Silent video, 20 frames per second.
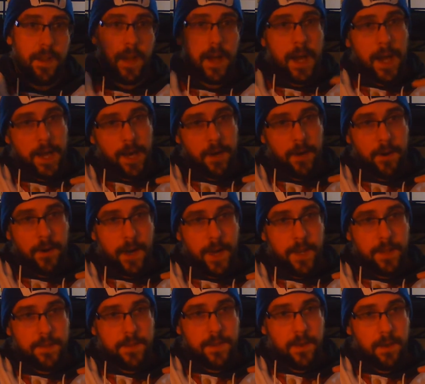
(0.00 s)
higher
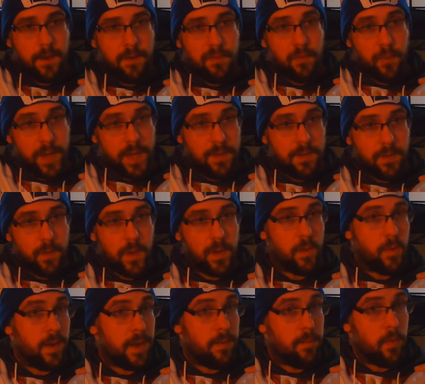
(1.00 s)
grades of wheat
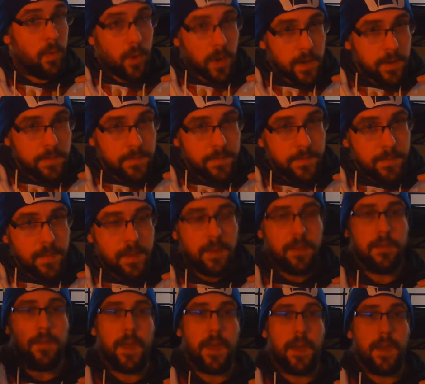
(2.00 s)
will weigh more
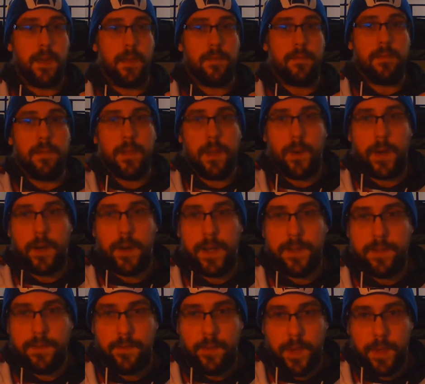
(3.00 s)
than lower
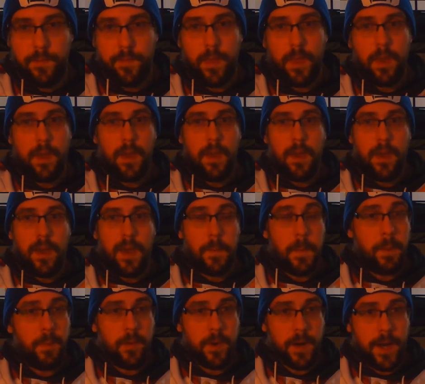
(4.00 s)
grades of wheat, and
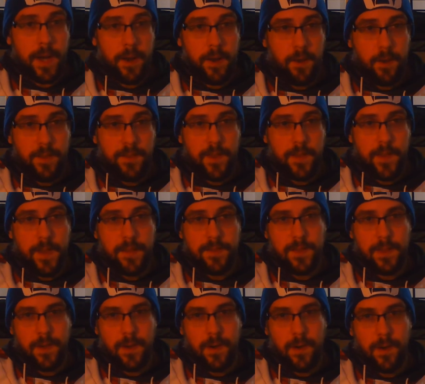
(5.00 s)
people were kind of noticing that.
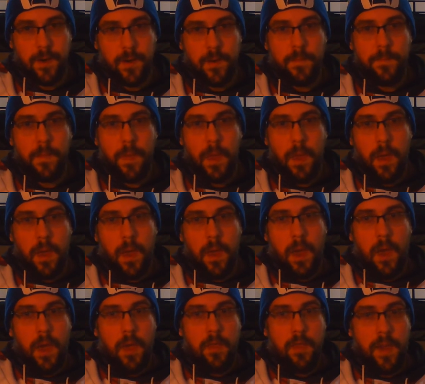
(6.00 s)
So
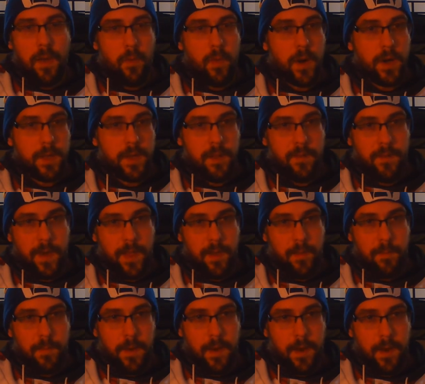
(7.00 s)
they worked to
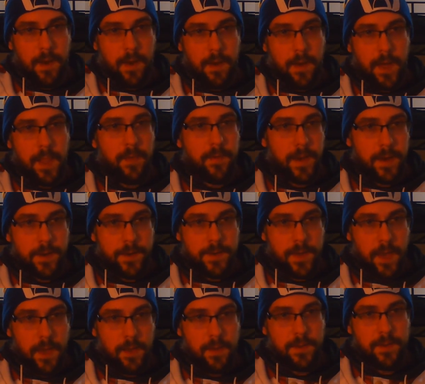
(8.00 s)
develop elevator
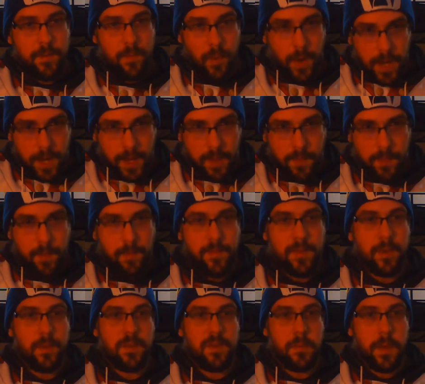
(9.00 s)
scales and weighing them,
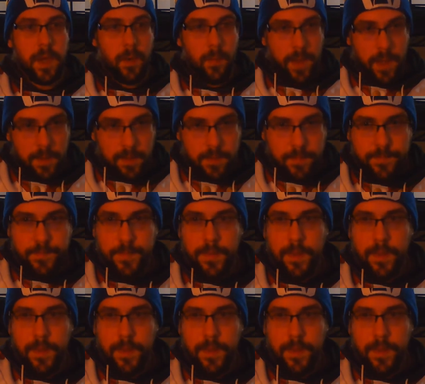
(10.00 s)
so it was by weight.